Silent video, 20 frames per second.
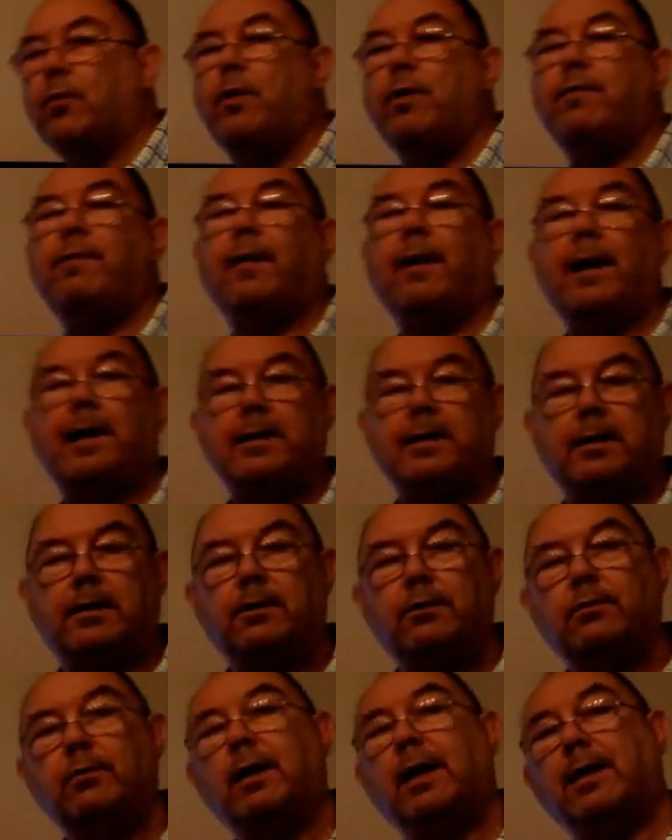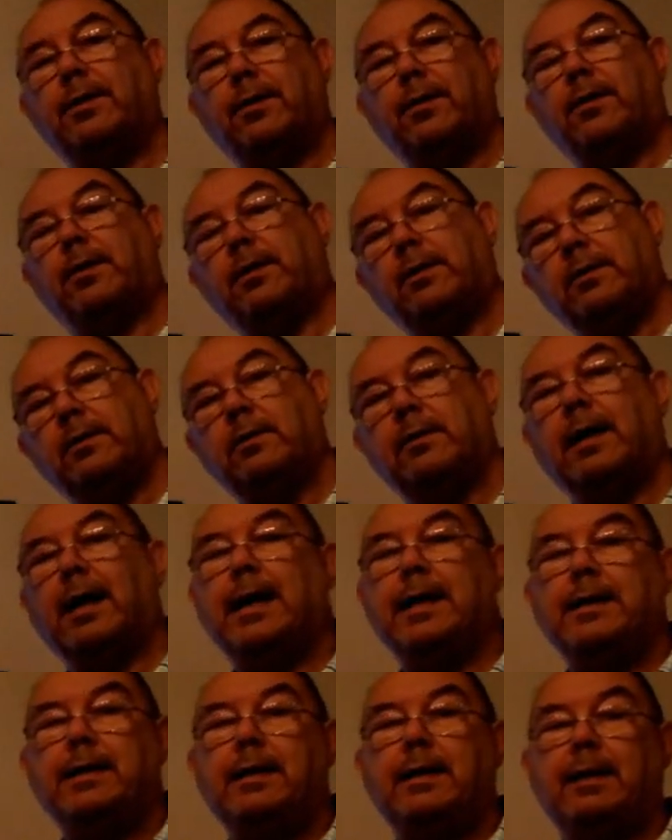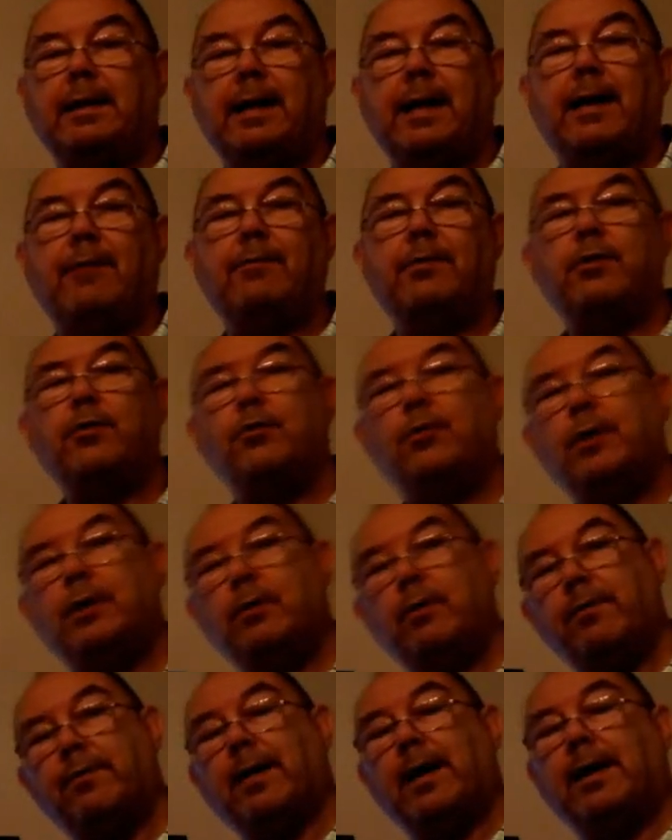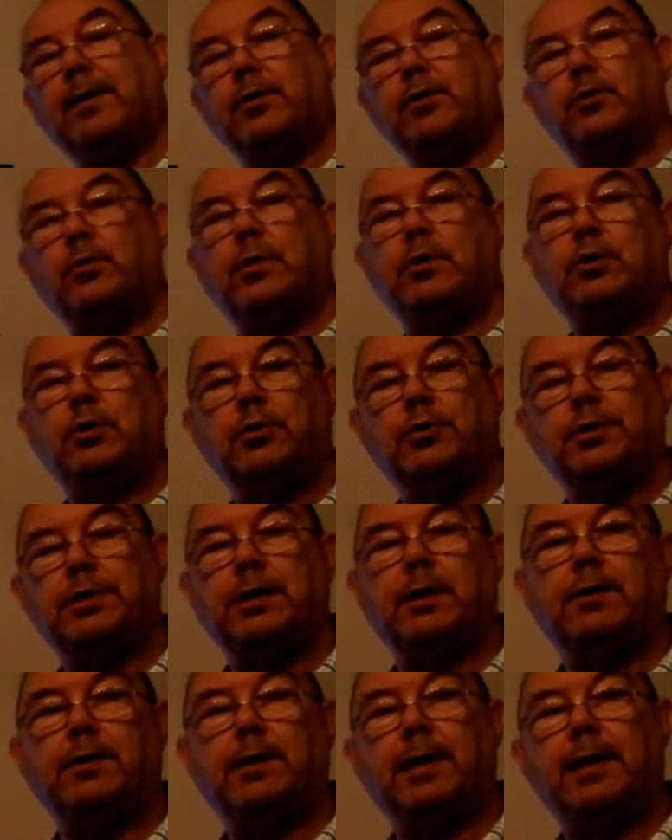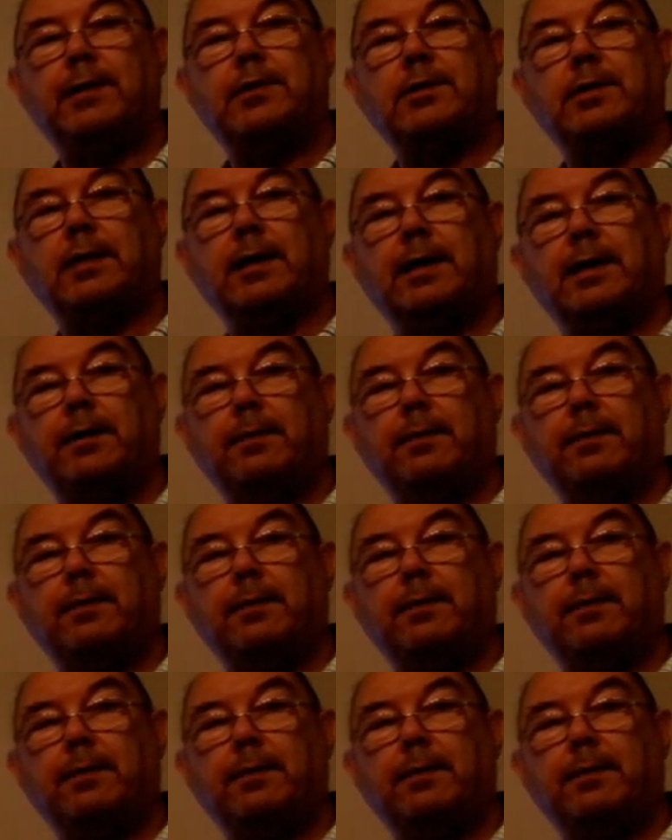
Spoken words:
refiner rather than ideally having 3 refiners, which you'll see on the next slide.